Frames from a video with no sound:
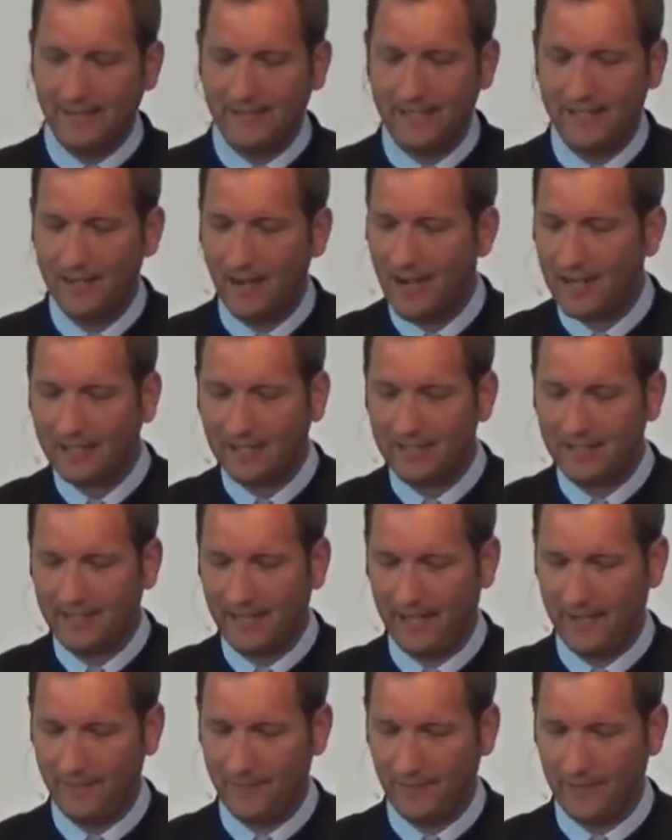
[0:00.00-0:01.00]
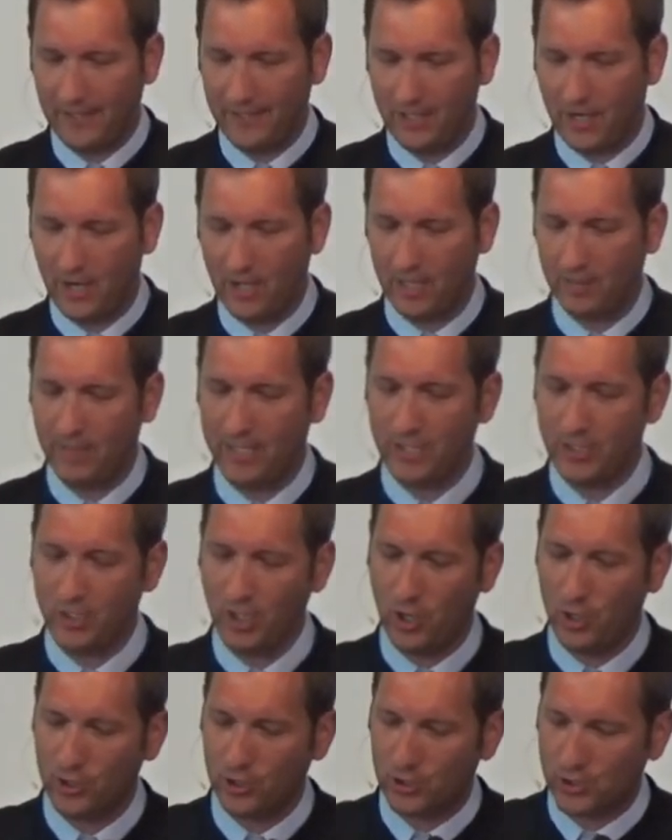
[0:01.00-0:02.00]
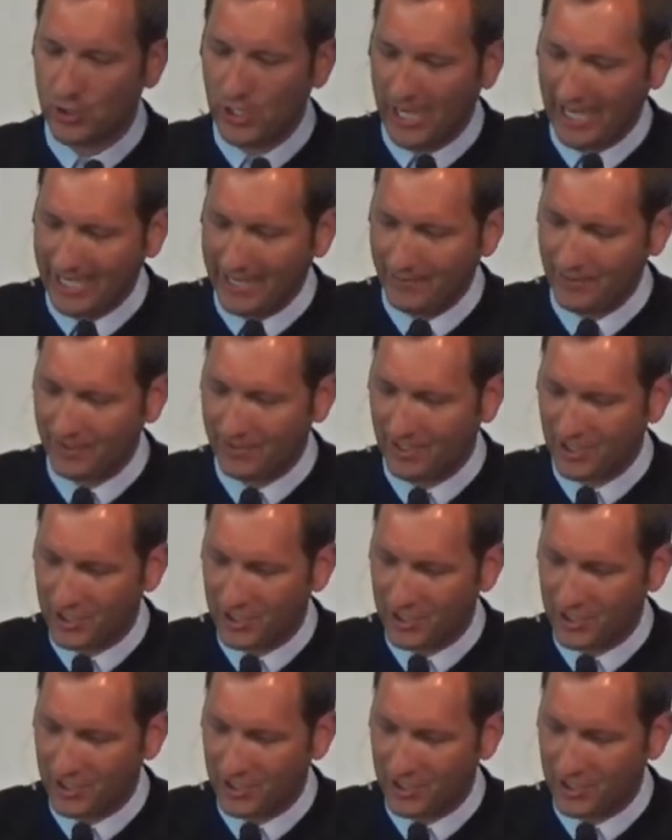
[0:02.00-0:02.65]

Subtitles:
did not contend for the honor, but chose James